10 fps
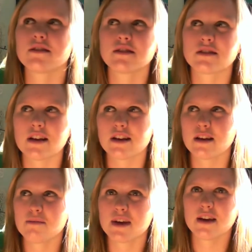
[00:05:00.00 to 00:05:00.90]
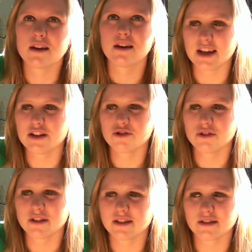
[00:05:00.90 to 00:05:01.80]
sending me
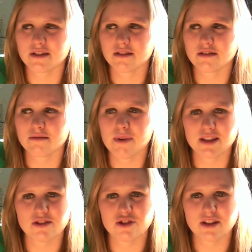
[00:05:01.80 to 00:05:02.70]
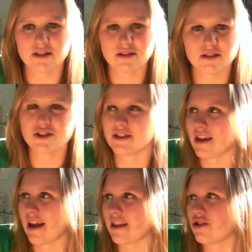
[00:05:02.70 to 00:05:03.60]
dangerous messages. She
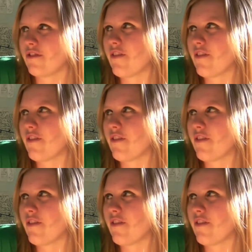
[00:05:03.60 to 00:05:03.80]
said that she